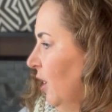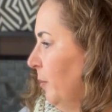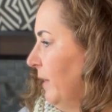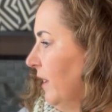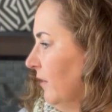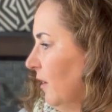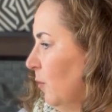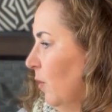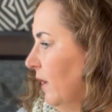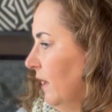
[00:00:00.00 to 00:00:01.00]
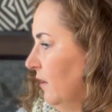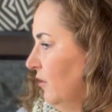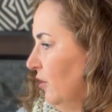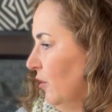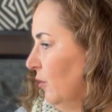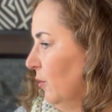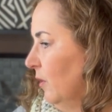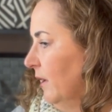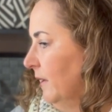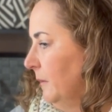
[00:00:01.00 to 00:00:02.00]
because I wanted
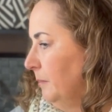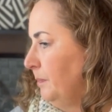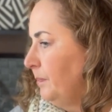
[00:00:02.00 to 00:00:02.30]
to